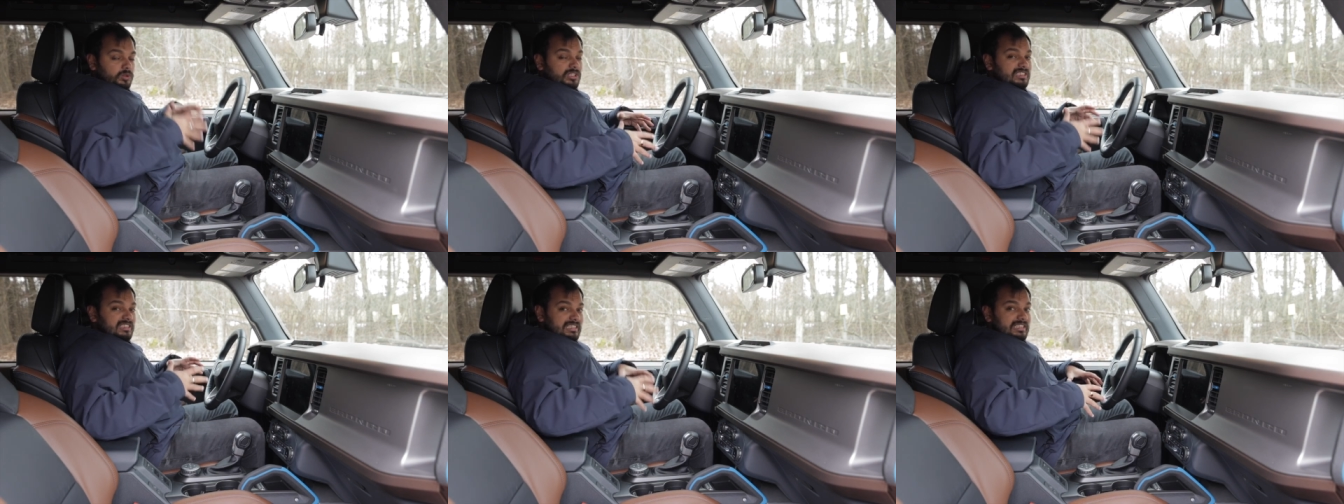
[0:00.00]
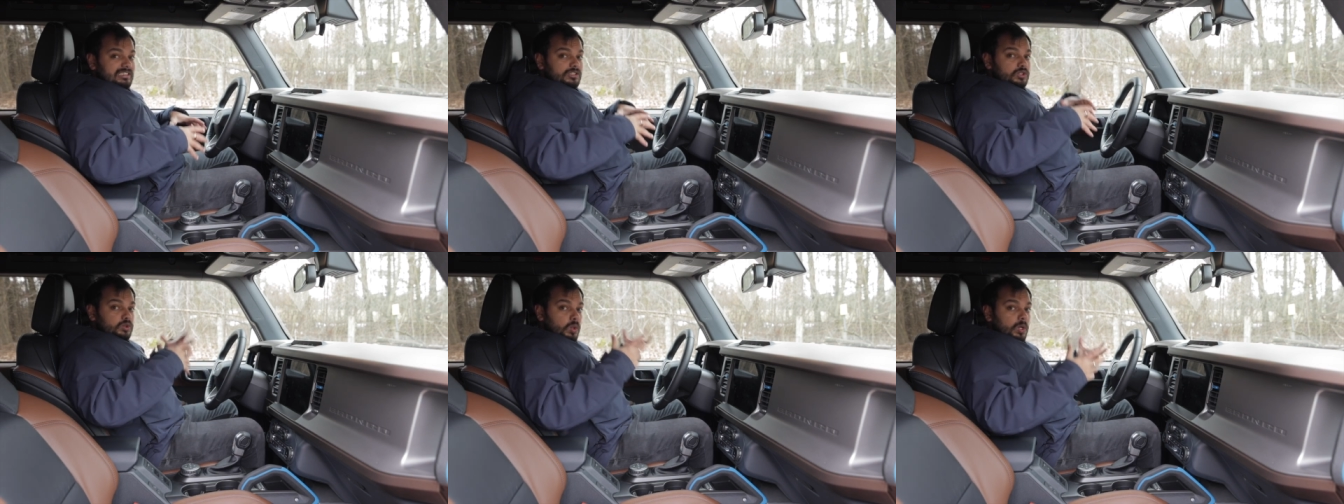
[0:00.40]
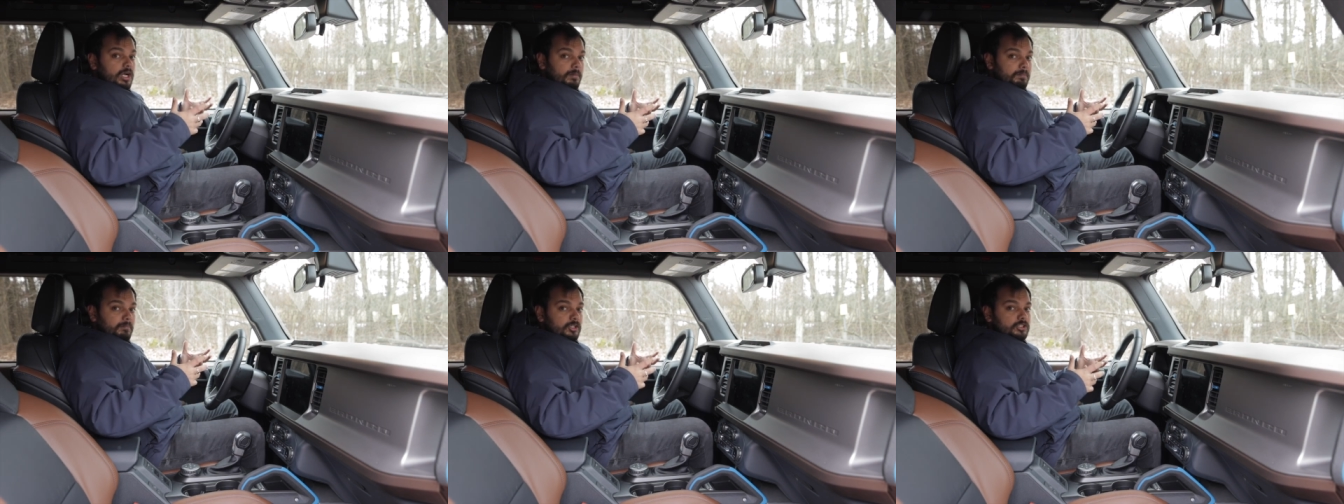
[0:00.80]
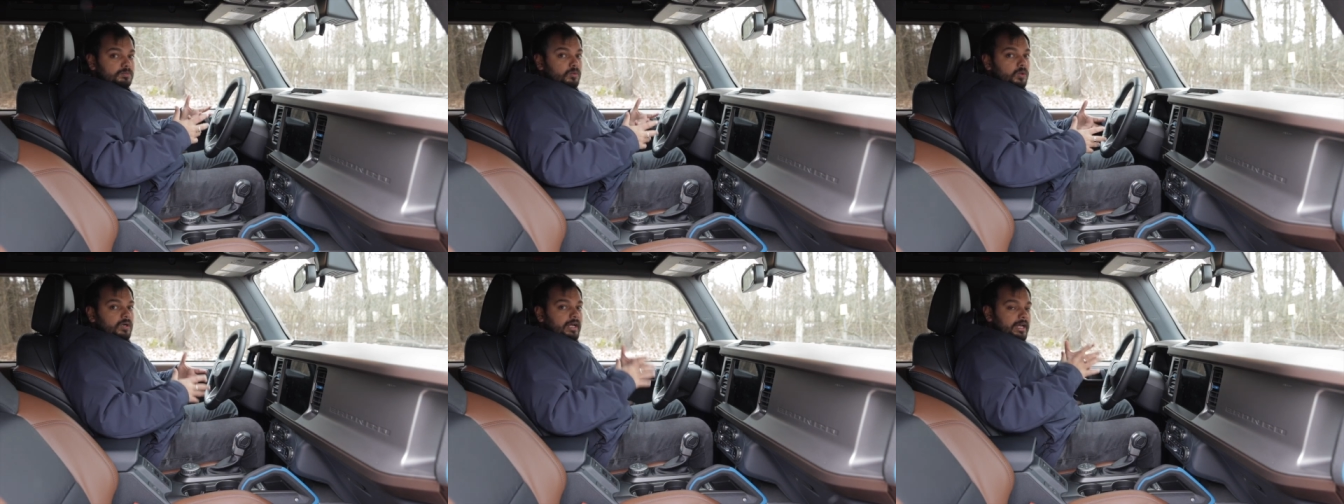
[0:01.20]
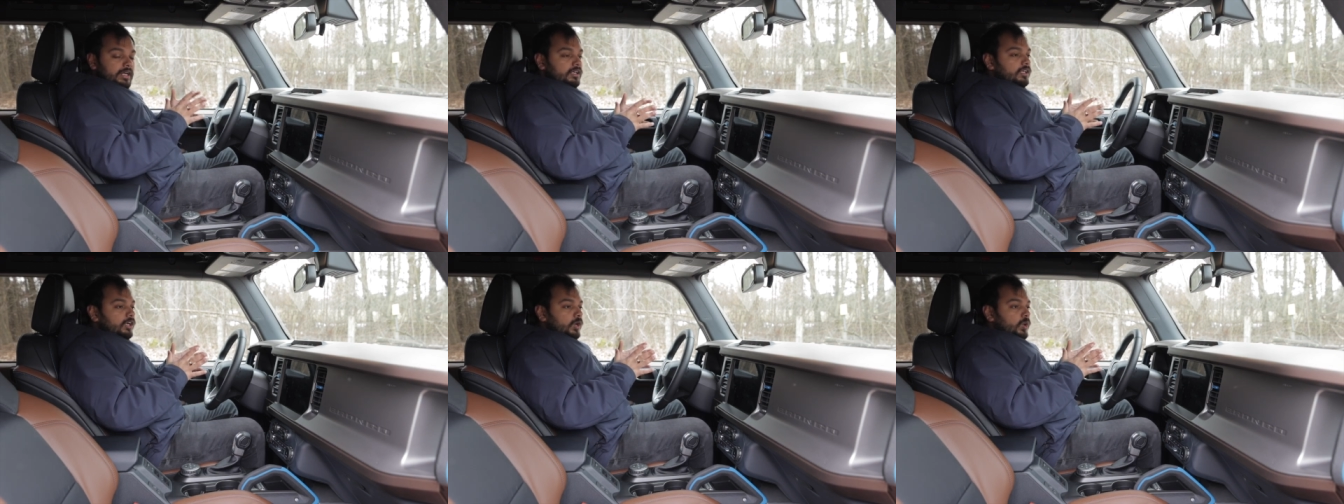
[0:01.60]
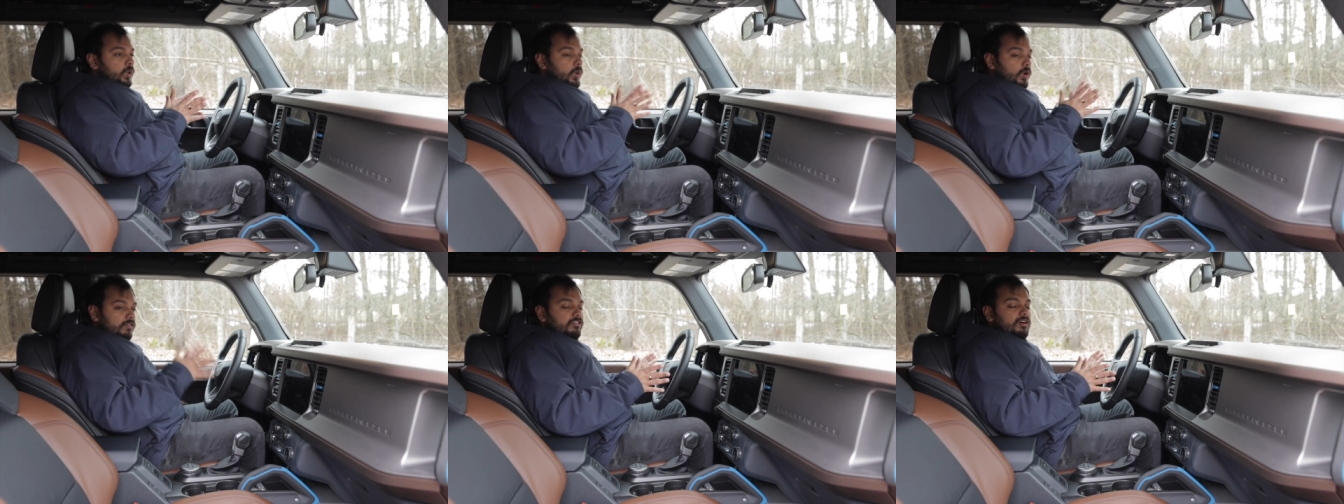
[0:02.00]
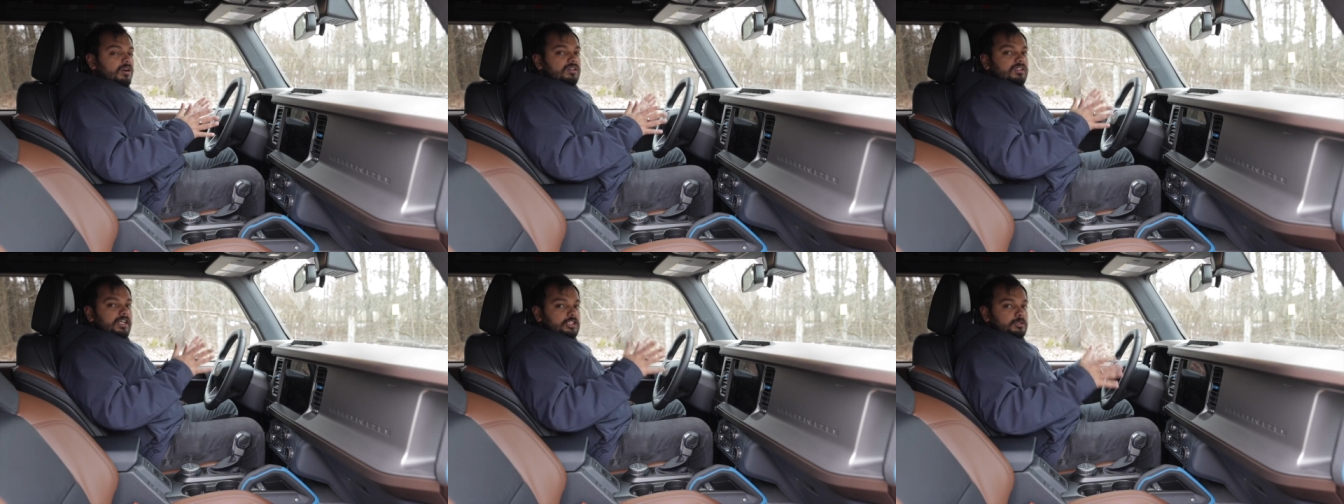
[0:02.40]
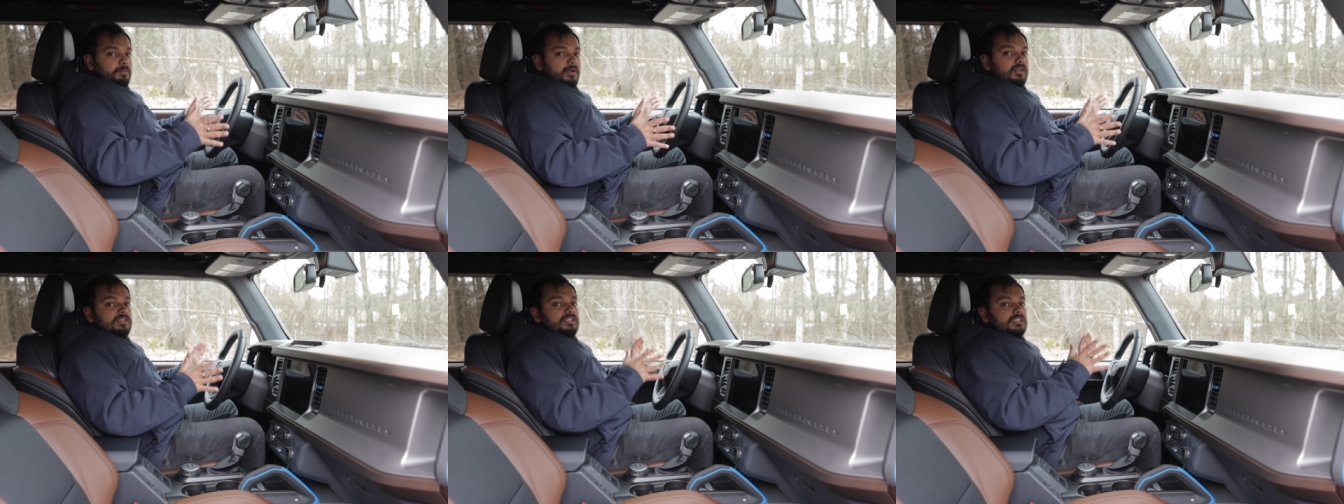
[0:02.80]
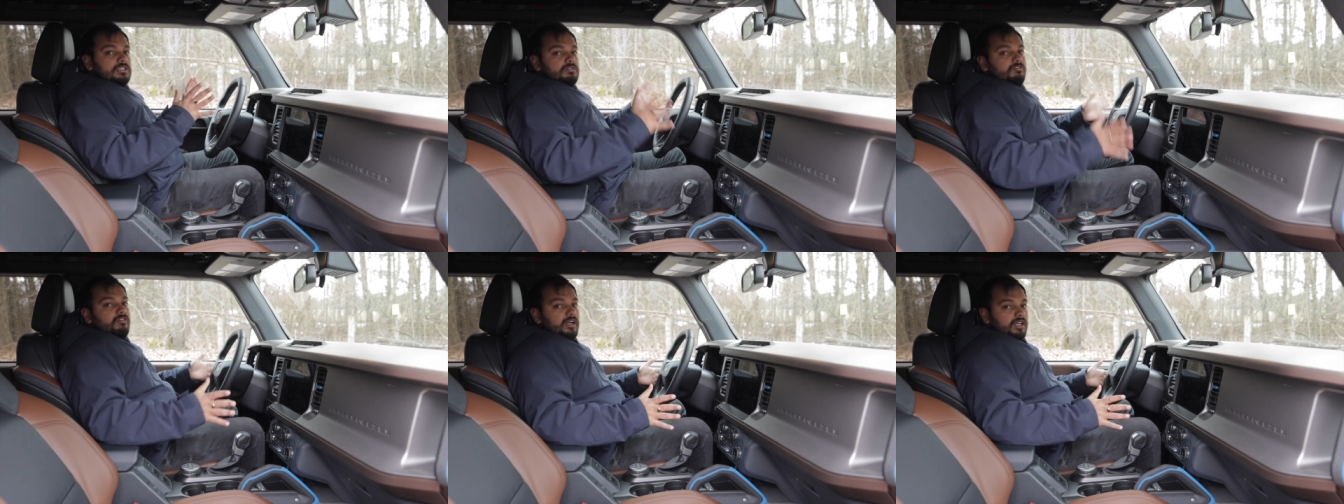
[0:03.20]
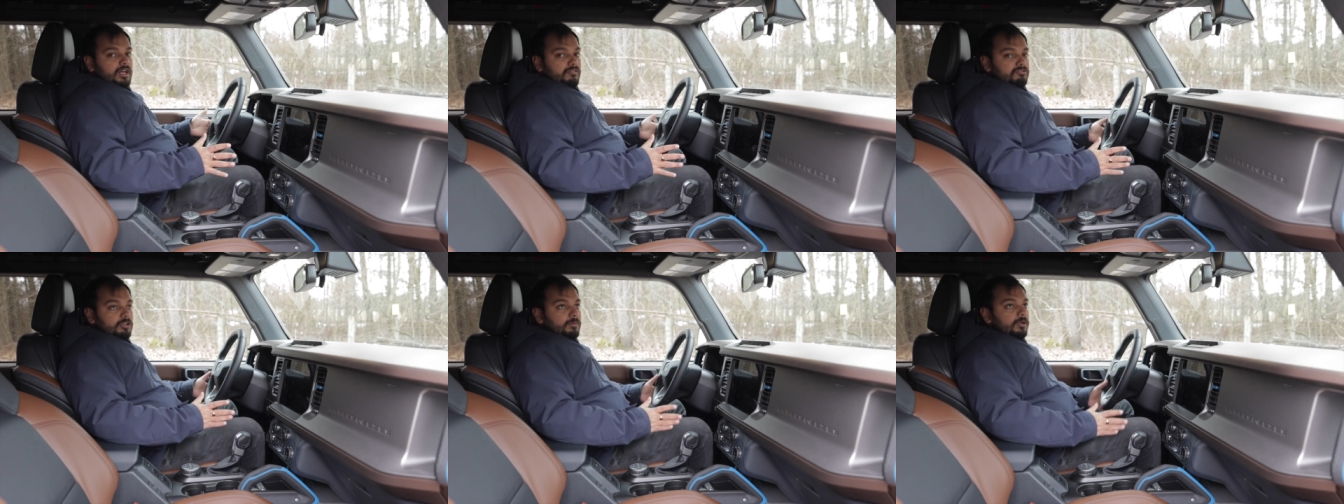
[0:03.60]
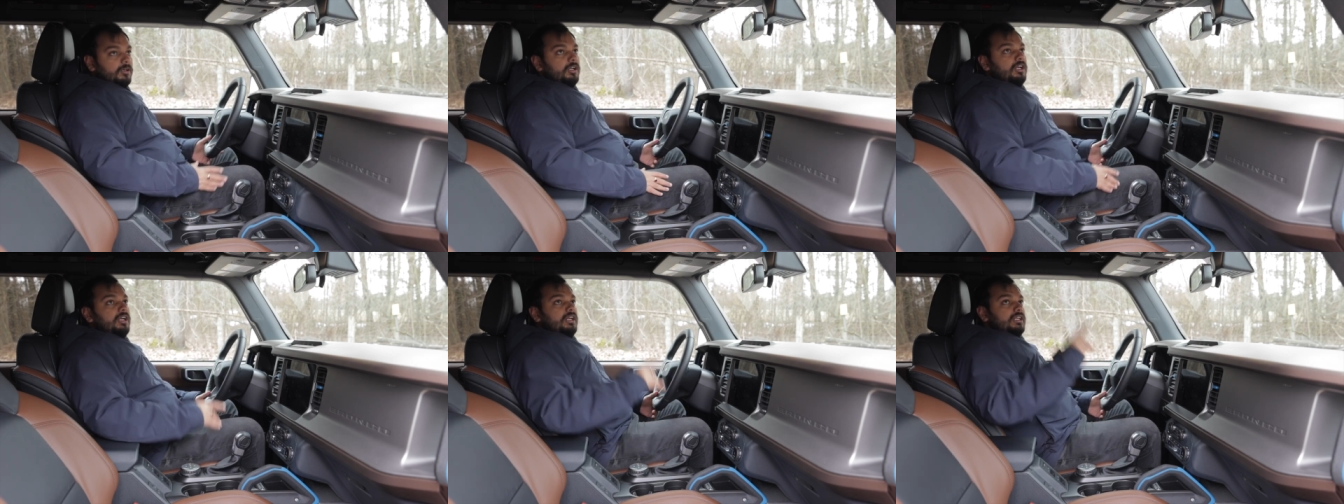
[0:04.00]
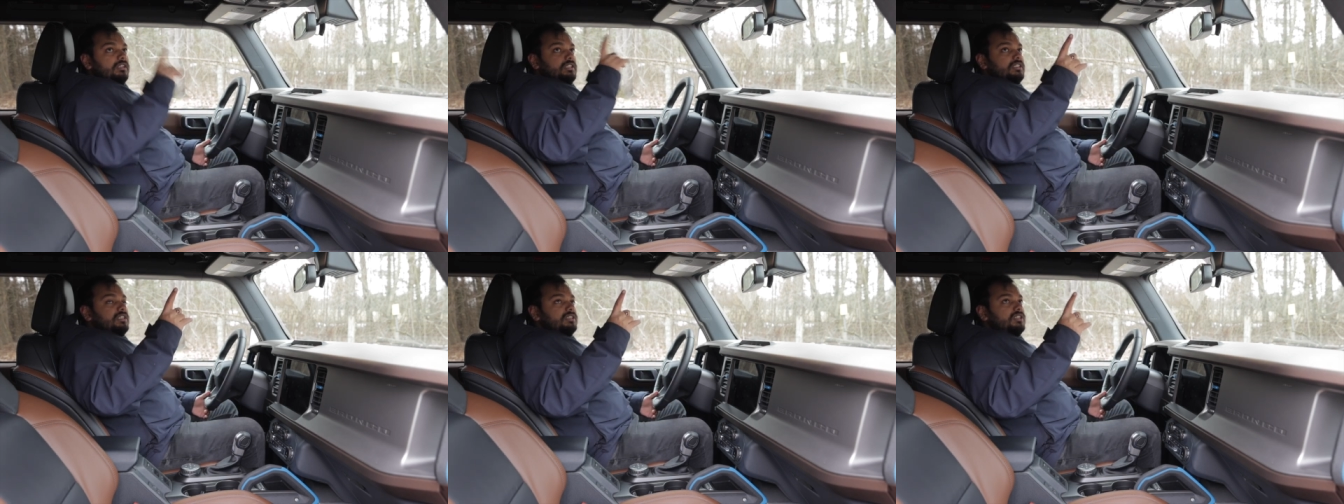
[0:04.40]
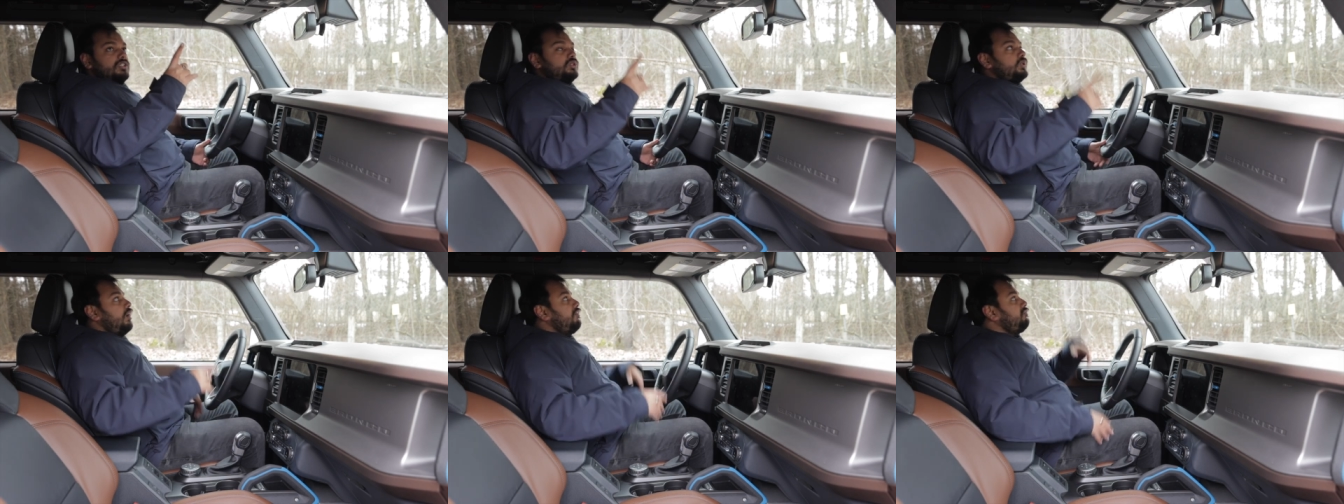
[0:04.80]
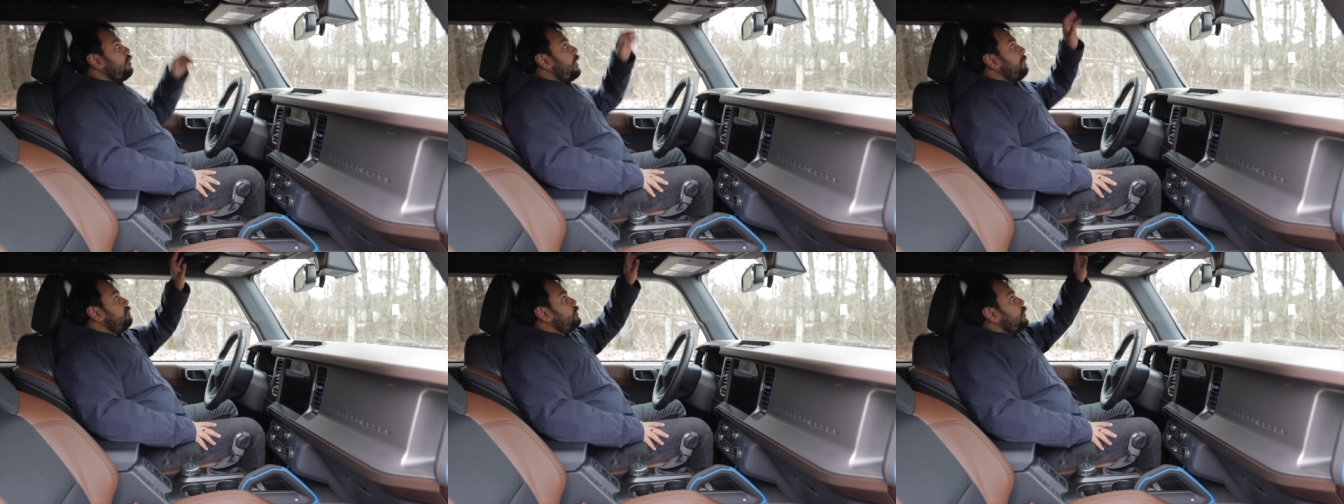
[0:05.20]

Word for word: so the seats soak up much more and overall the experience is very comfortable this is the soft